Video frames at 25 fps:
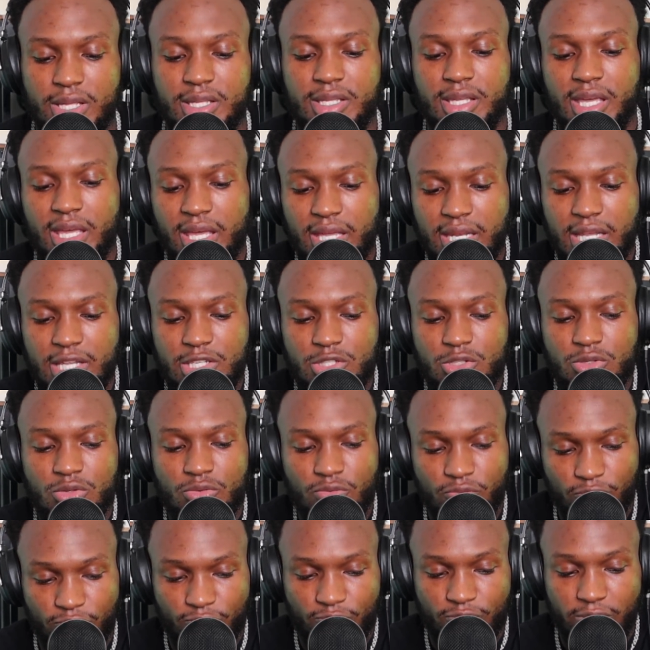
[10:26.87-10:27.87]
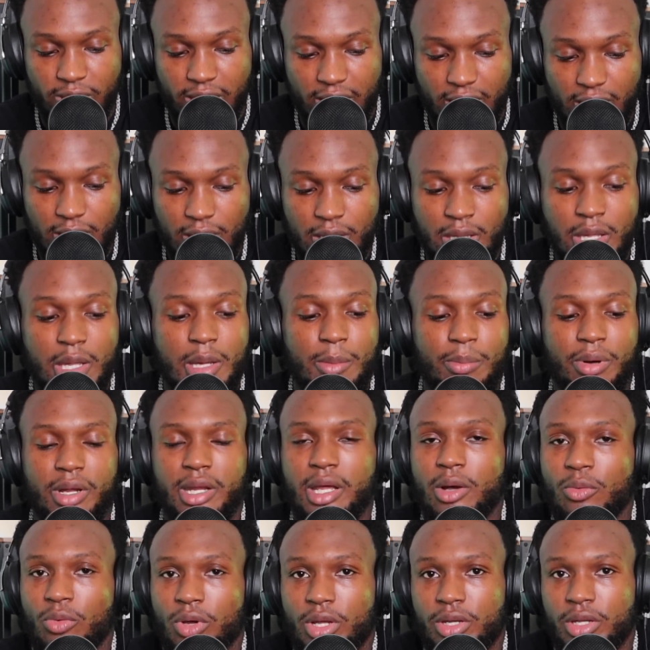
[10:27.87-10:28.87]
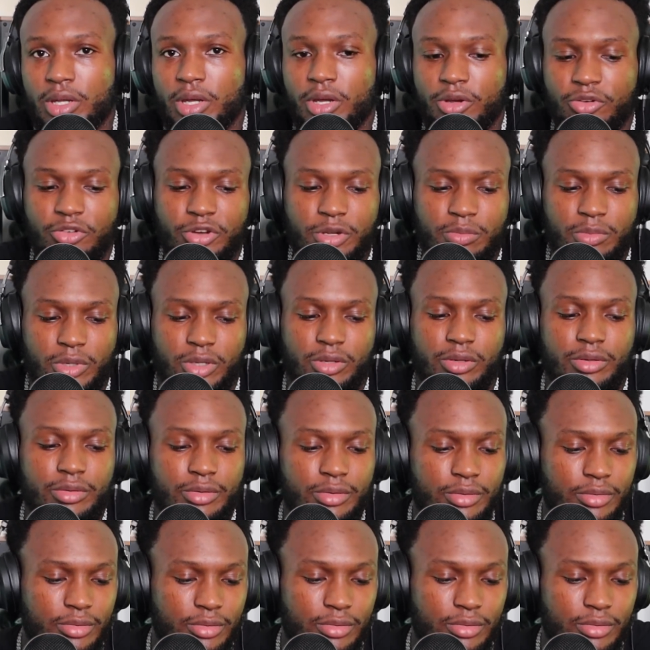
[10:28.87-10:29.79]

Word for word: Yeah, that's fair, but that weren't the agreement.